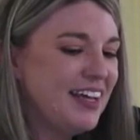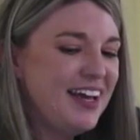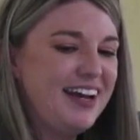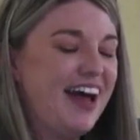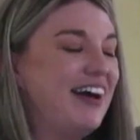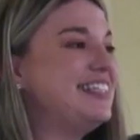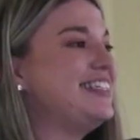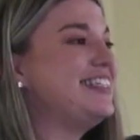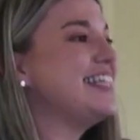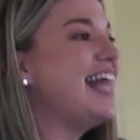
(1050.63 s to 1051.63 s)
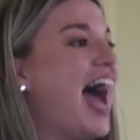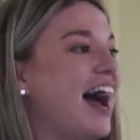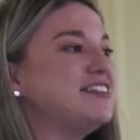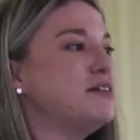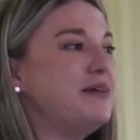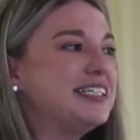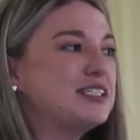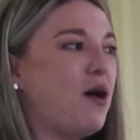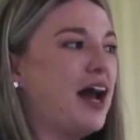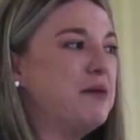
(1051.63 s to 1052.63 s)
Now, it doesn't have to be a
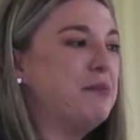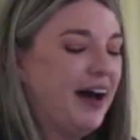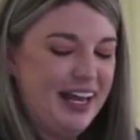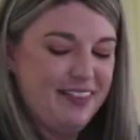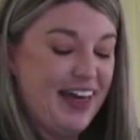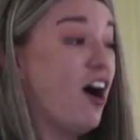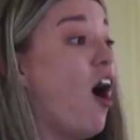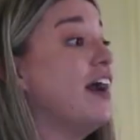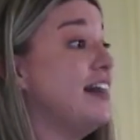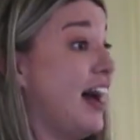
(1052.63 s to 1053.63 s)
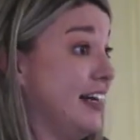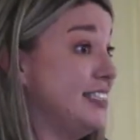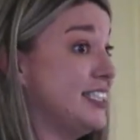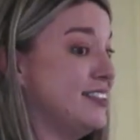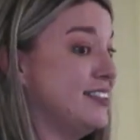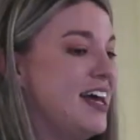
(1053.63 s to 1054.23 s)
squatty potty. They are nice.